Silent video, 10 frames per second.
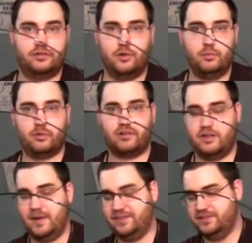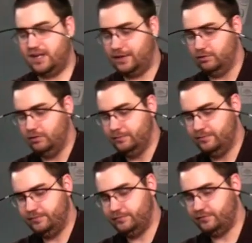Don't worry about the toggle.
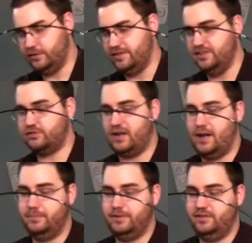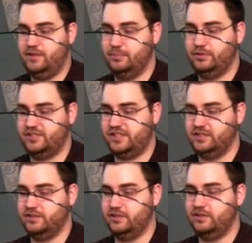For this trap in
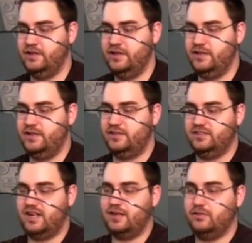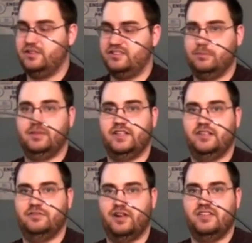particular, the toggle is simply
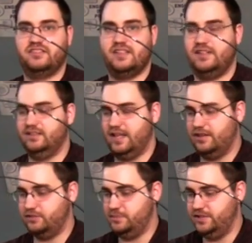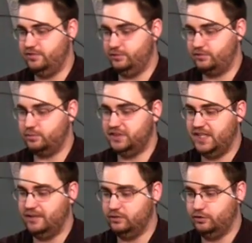a device that allows me to
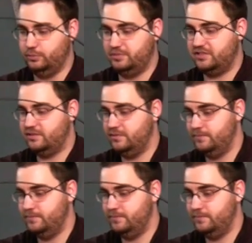switch out loops.